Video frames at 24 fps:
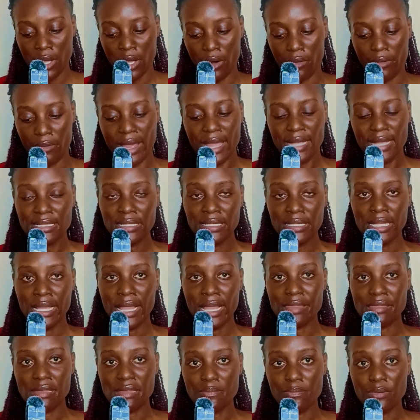All right.
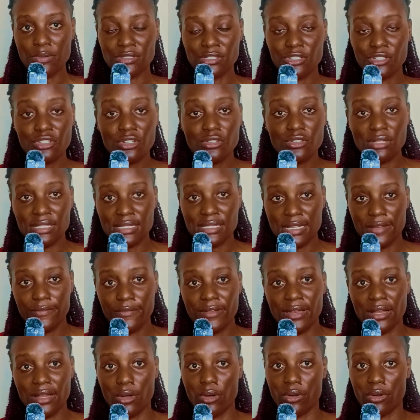And then position
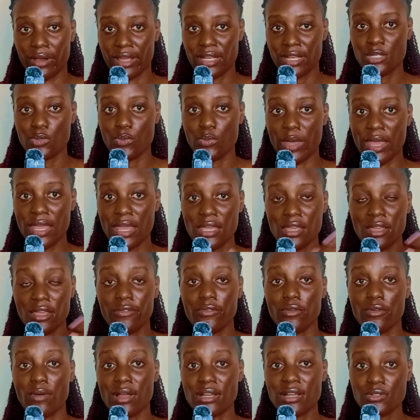yourself in a correct way
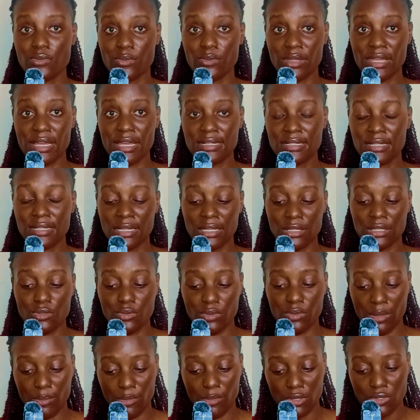if you want to get
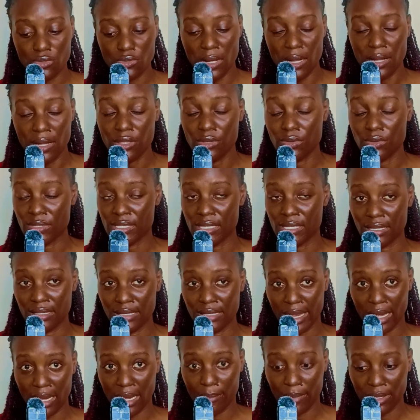into remote work using
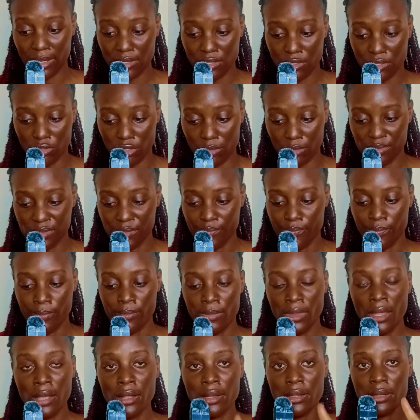Dynamite Jobs.
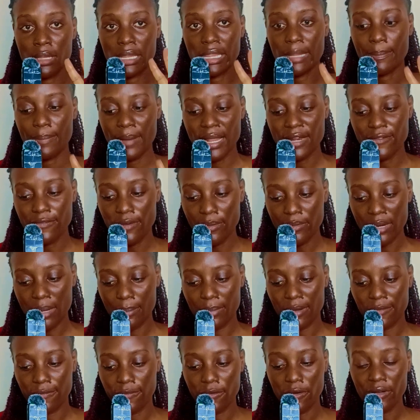The platform
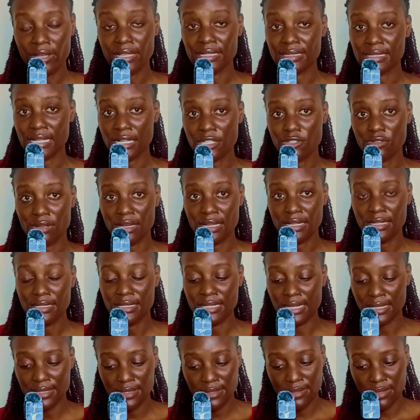number 4 is actually
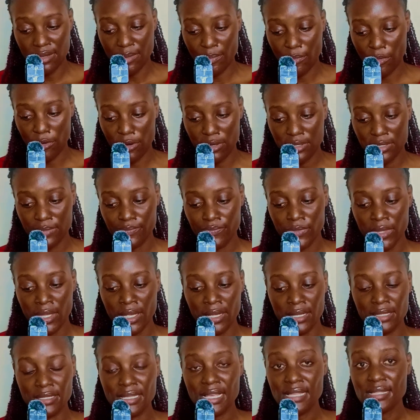JustRemote.
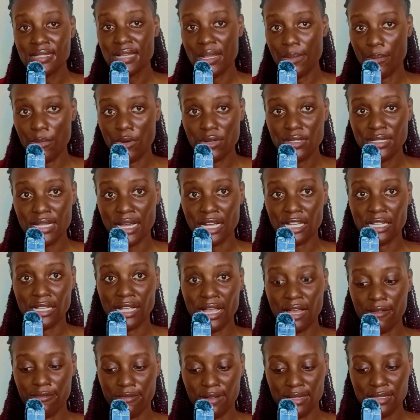JustRemote
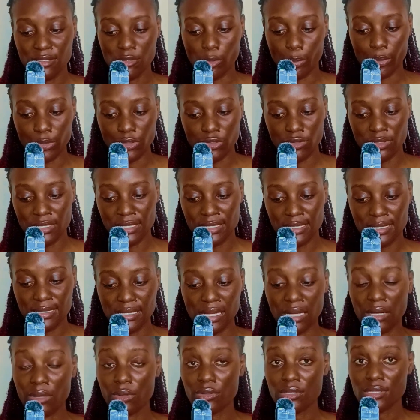covers opportunities
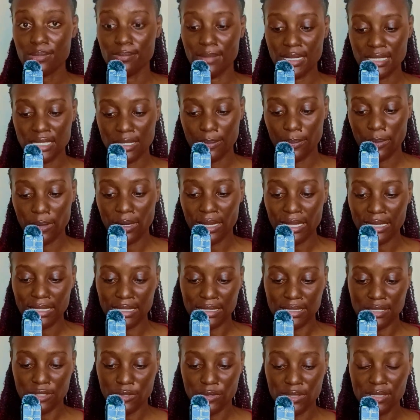across multiple
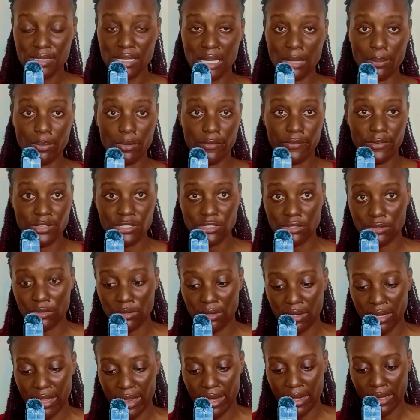industries and
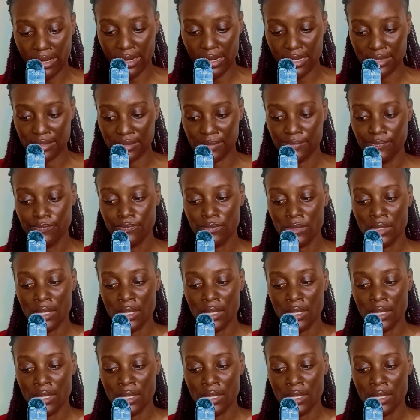professional areas.